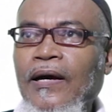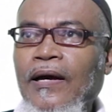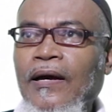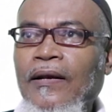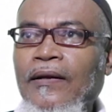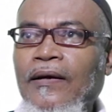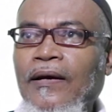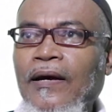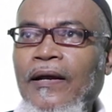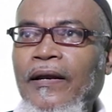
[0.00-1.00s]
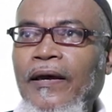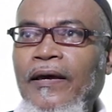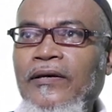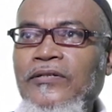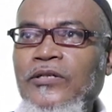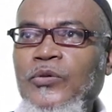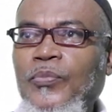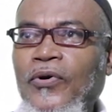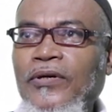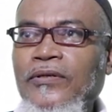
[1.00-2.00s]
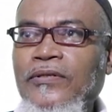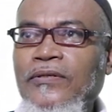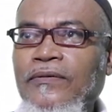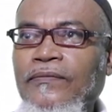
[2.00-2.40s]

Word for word: and an exit point.